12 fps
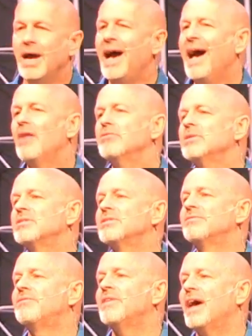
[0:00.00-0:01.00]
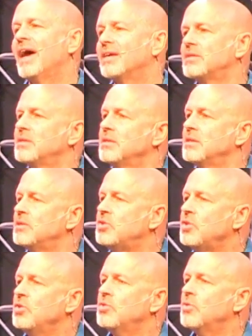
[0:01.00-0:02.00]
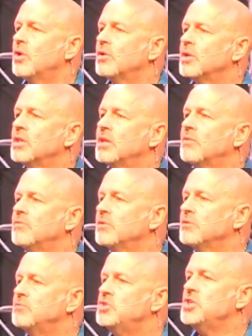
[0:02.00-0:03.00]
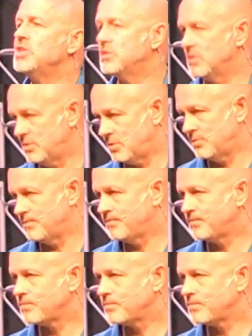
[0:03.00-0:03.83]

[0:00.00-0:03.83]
How does the fact that you are a lover of Jesus